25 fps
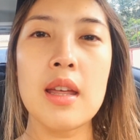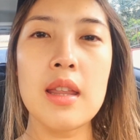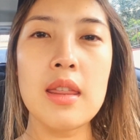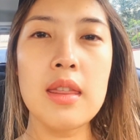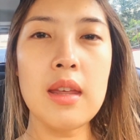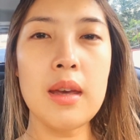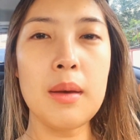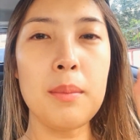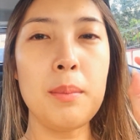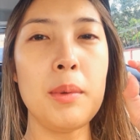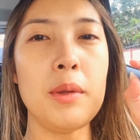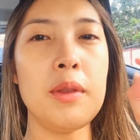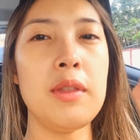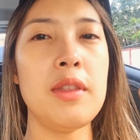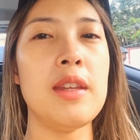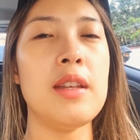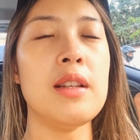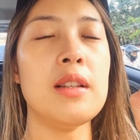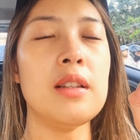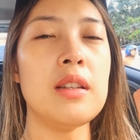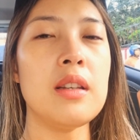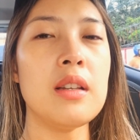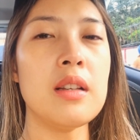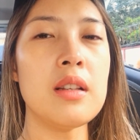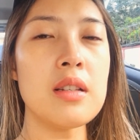the
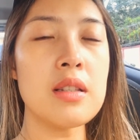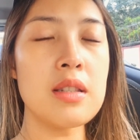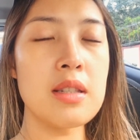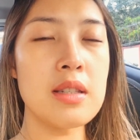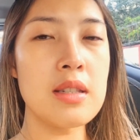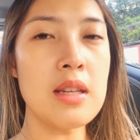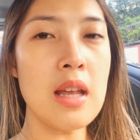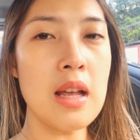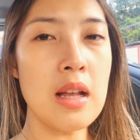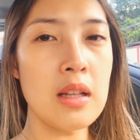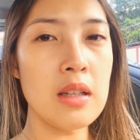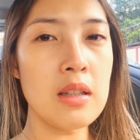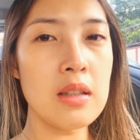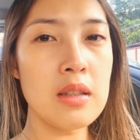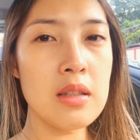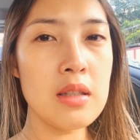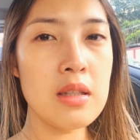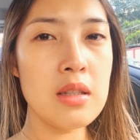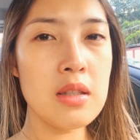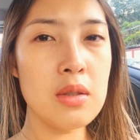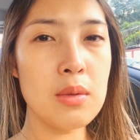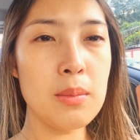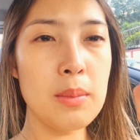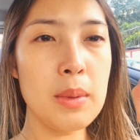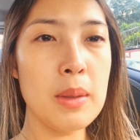epithelial
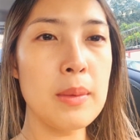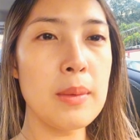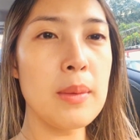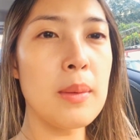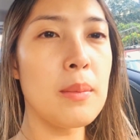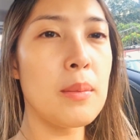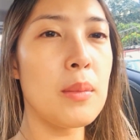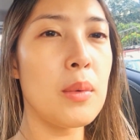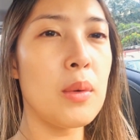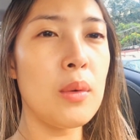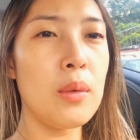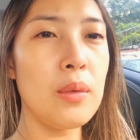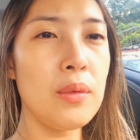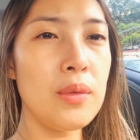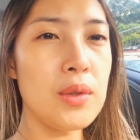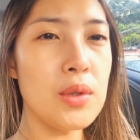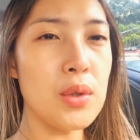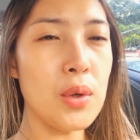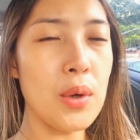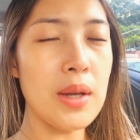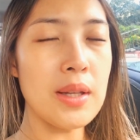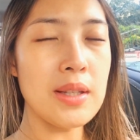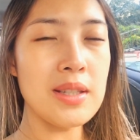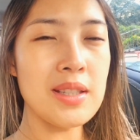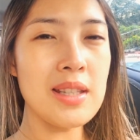cells to be removed. So
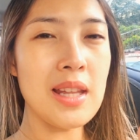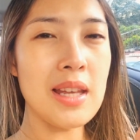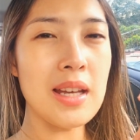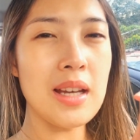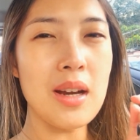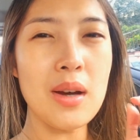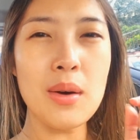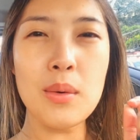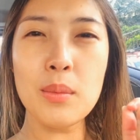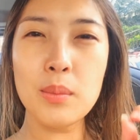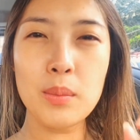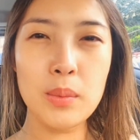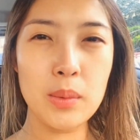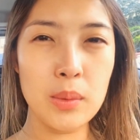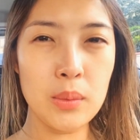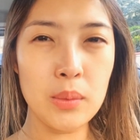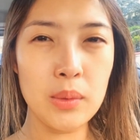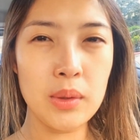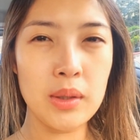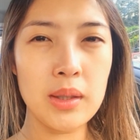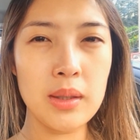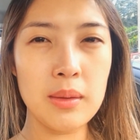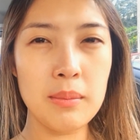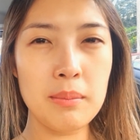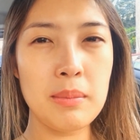it's like a wound.